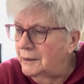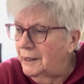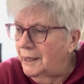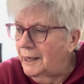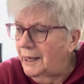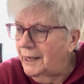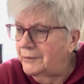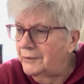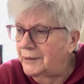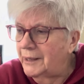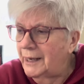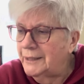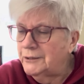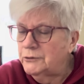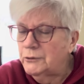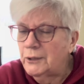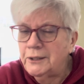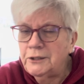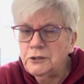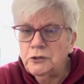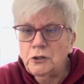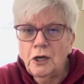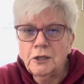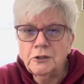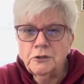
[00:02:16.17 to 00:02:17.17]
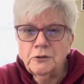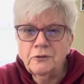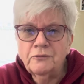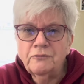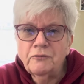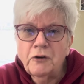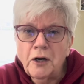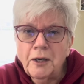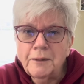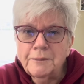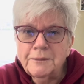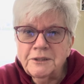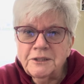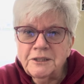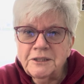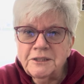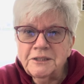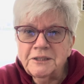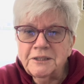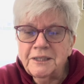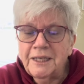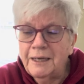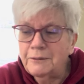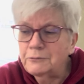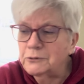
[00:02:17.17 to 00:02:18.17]
And then I tried to talk to a
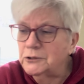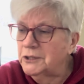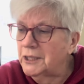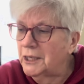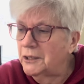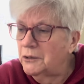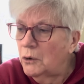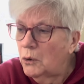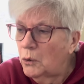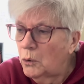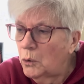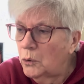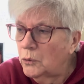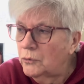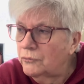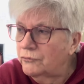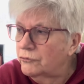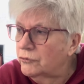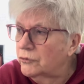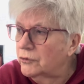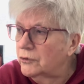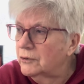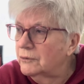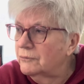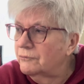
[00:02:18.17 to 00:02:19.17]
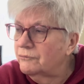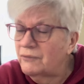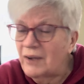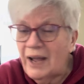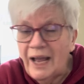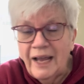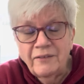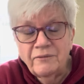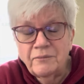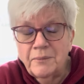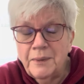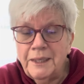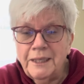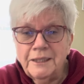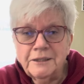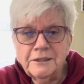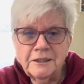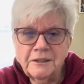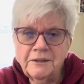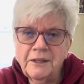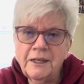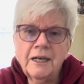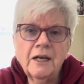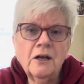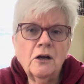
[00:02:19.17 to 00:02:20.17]
pharmacist and I was on hold for five minutes
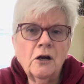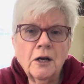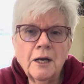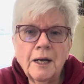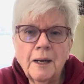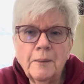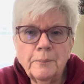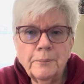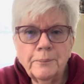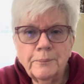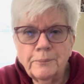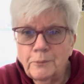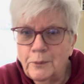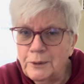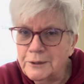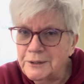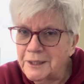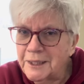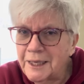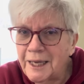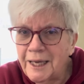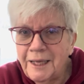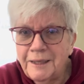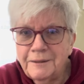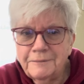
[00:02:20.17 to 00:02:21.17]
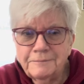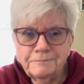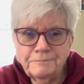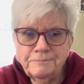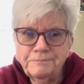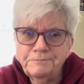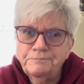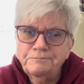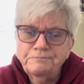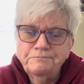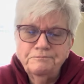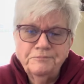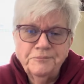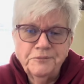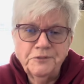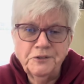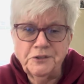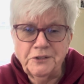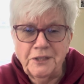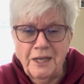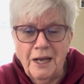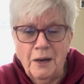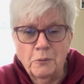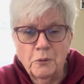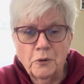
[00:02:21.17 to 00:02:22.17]
and then I hung up once again.
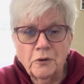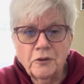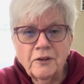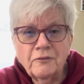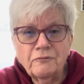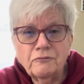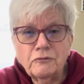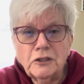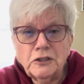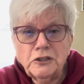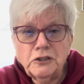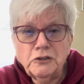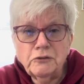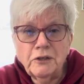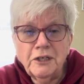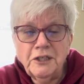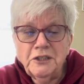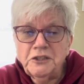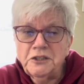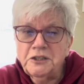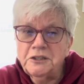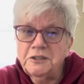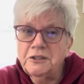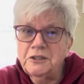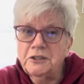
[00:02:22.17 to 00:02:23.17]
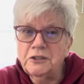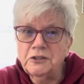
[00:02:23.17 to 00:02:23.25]
It's not worth the frustration.